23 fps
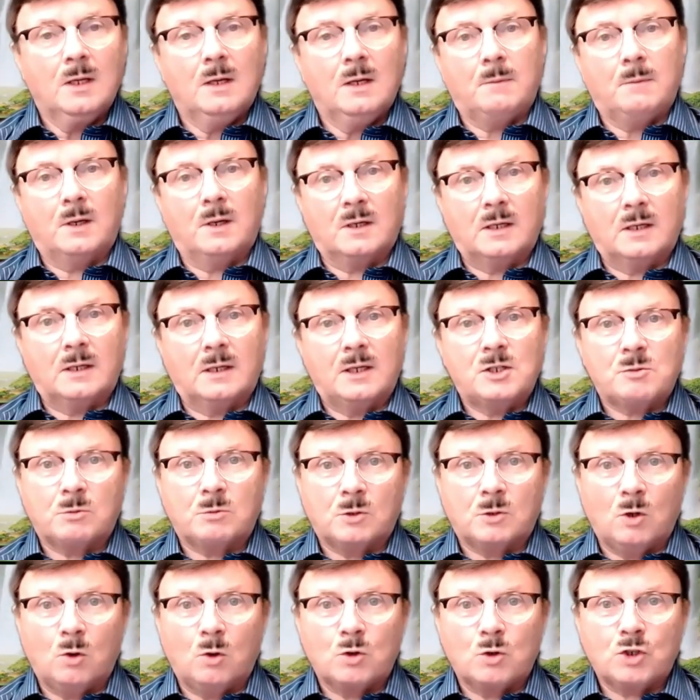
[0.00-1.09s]
But at least
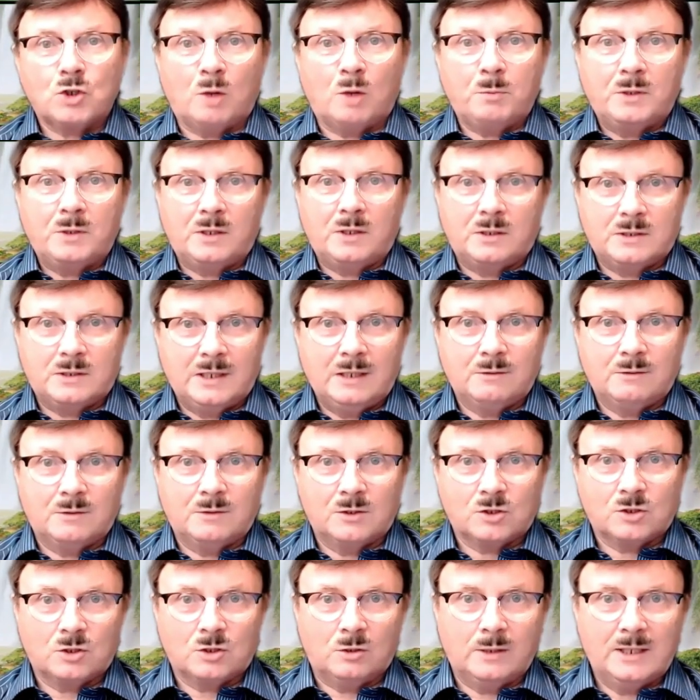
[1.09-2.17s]
we're all chopping it down.
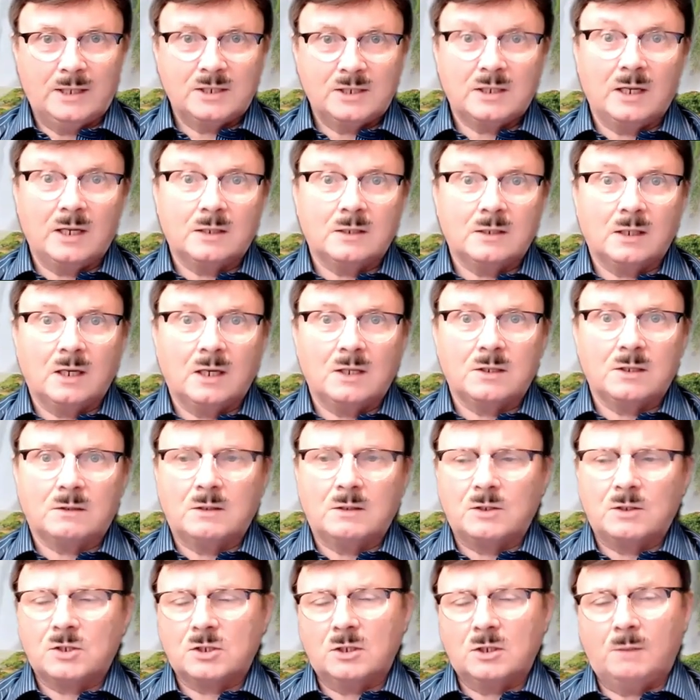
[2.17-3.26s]
So let's get together
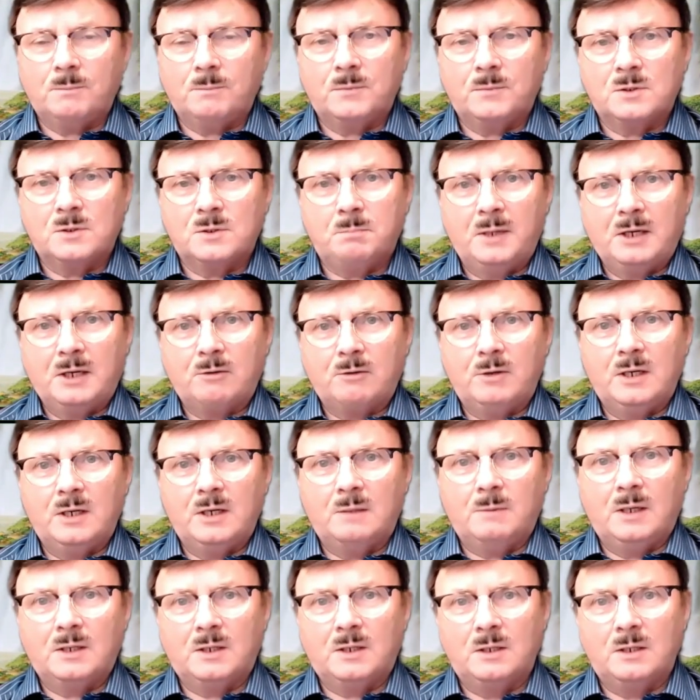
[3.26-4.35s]
and stop this bickering
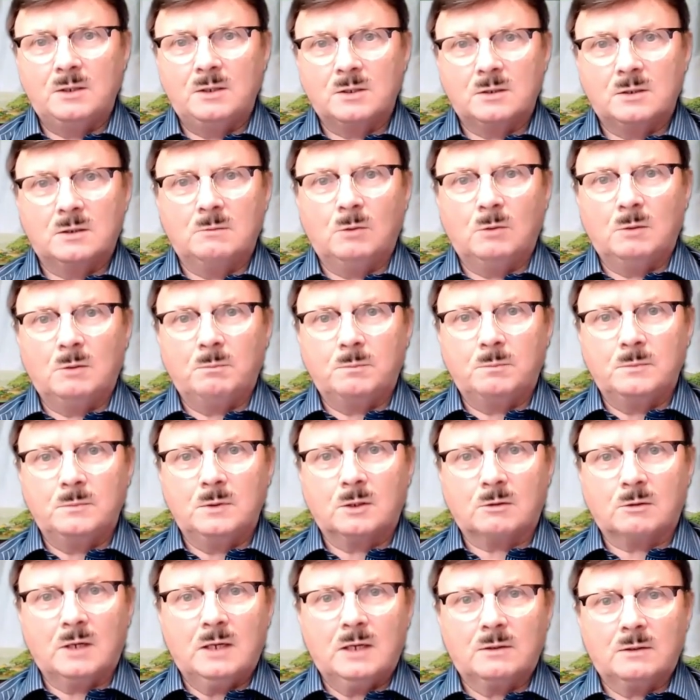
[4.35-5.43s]
about who's, one
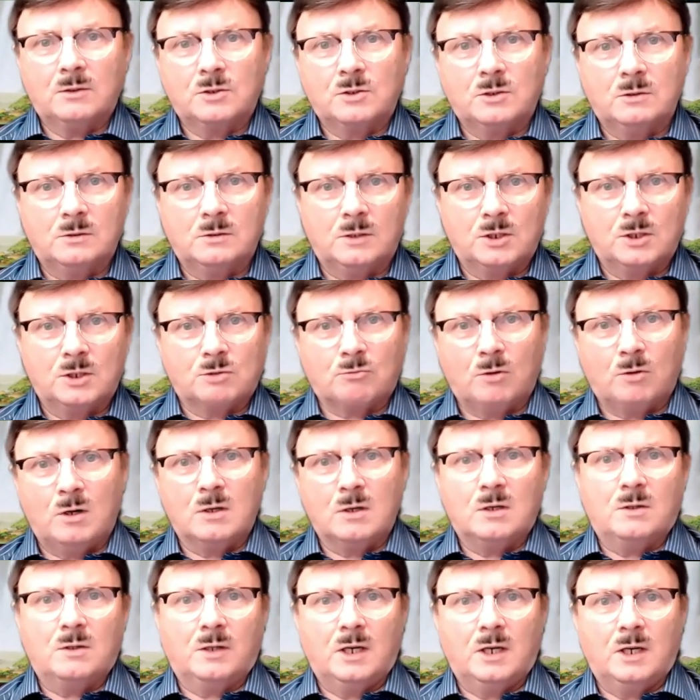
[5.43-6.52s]
crowd is doing this
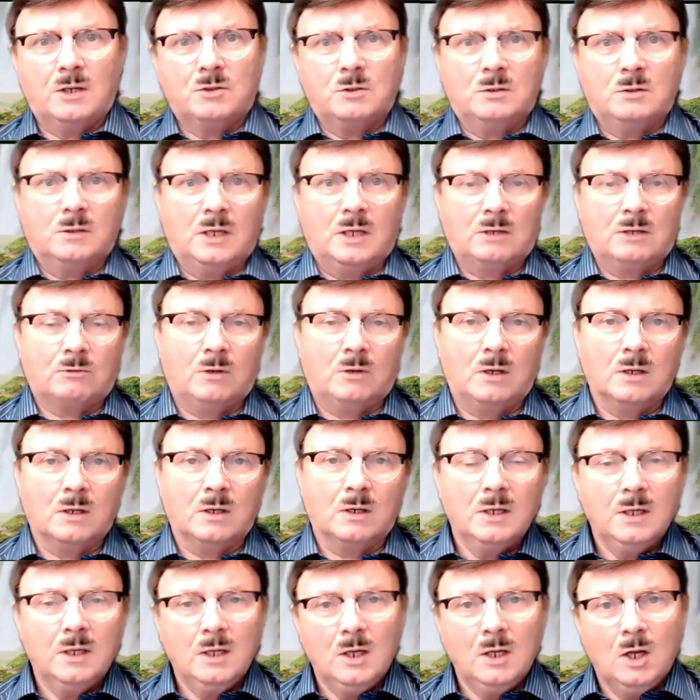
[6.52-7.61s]
wrong and they're doing that wrong.
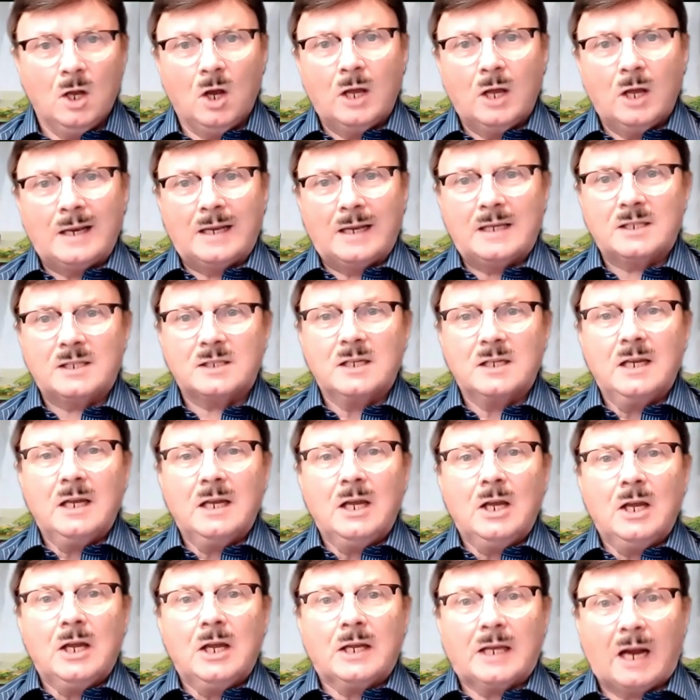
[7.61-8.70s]
Let's
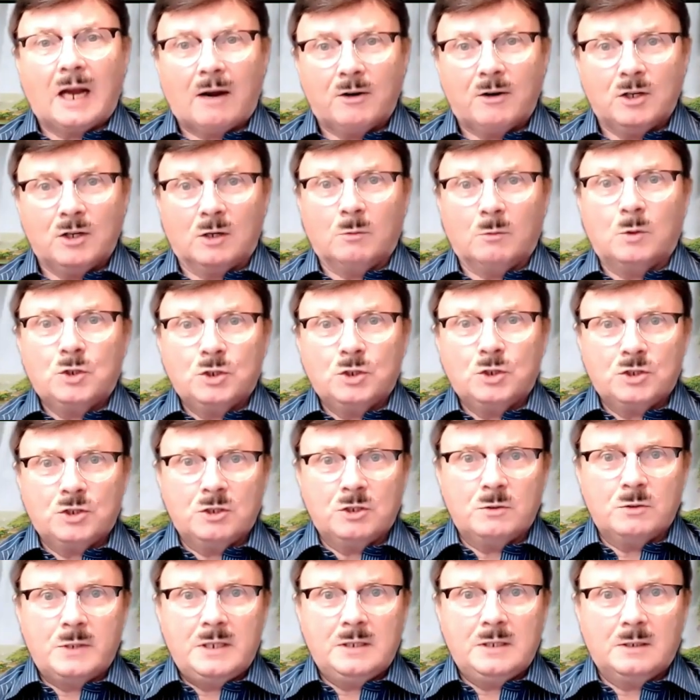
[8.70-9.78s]
carry on what you're
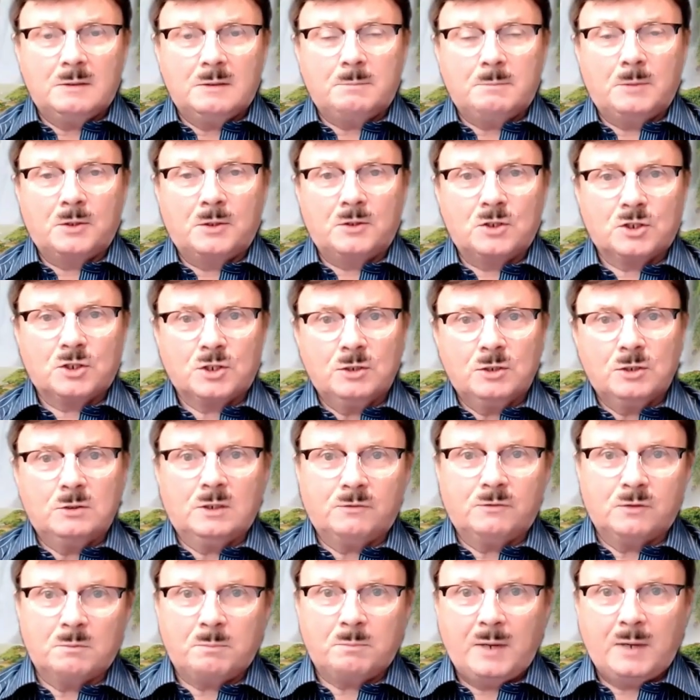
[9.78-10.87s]
doing, but there's two
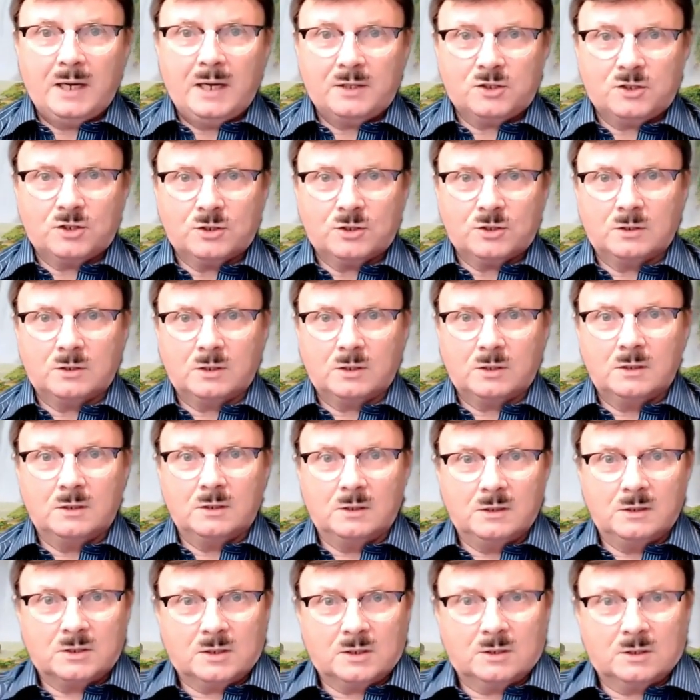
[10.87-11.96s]
different paths to
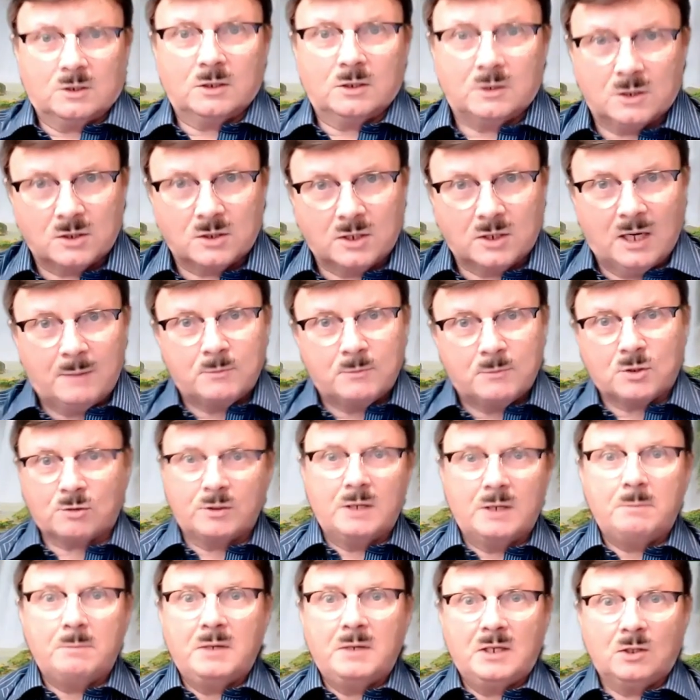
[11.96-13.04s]
the same
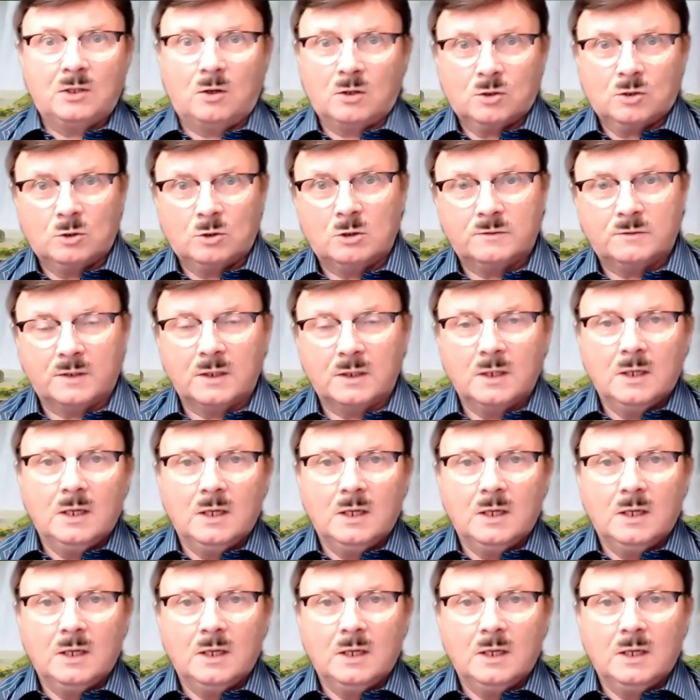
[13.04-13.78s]
tree being knocked over,